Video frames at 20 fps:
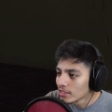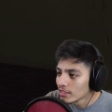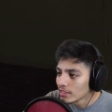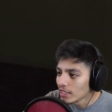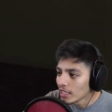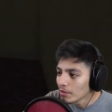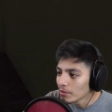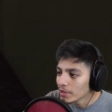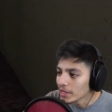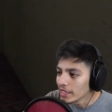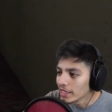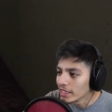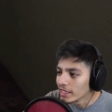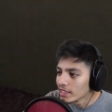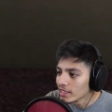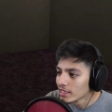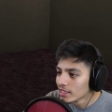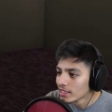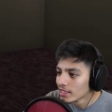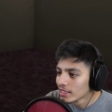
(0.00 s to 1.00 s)

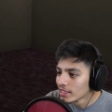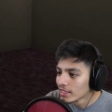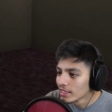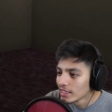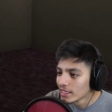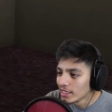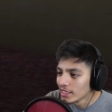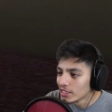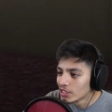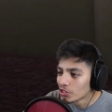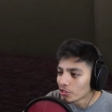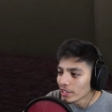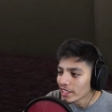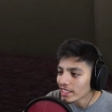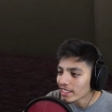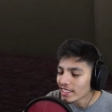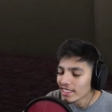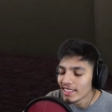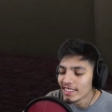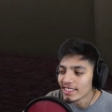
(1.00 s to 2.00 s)
Yummy. Let's
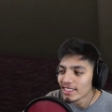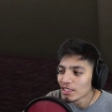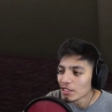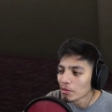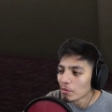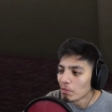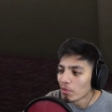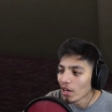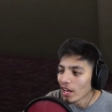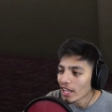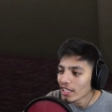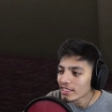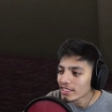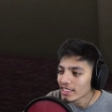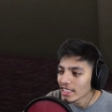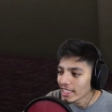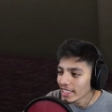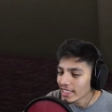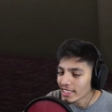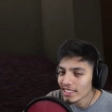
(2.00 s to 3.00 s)
drink this.
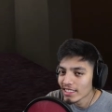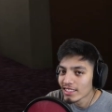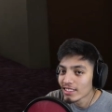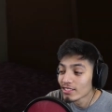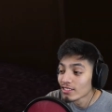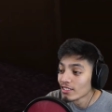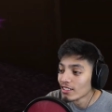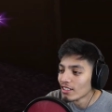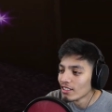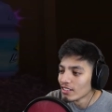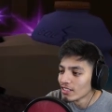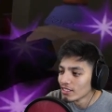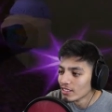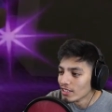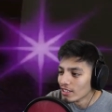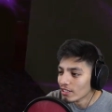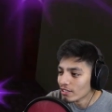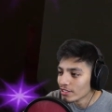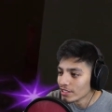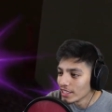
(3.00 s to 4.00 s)
Blockade.
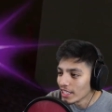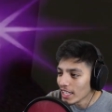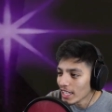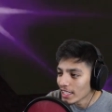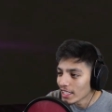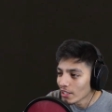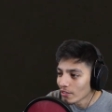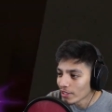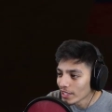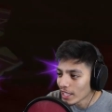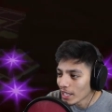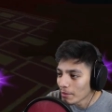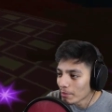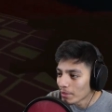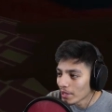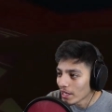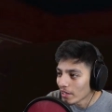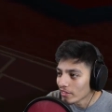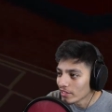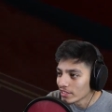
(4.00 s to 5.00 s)
Oh yeah, now we got
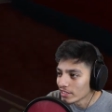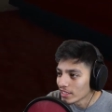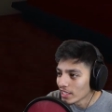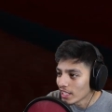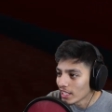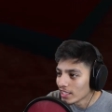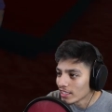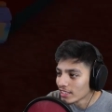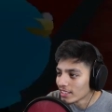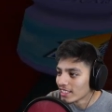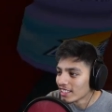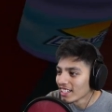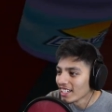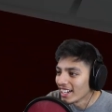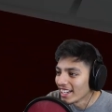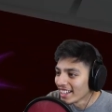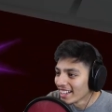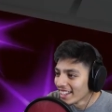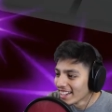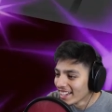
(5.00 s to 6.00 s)
powers, huh?